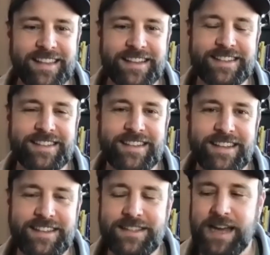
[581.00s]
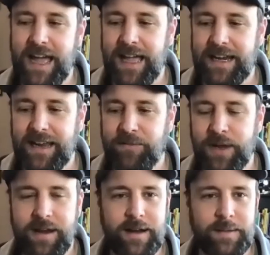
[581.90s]
let's, let's chat. And
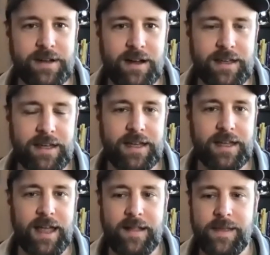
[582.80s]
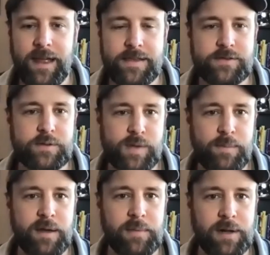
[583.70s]
we ended up talking. And then this was
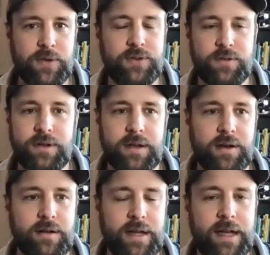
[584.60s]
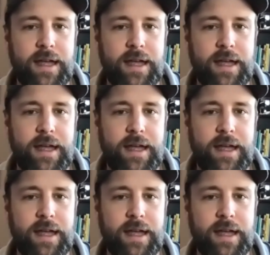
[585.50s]
maybe a month or two ago.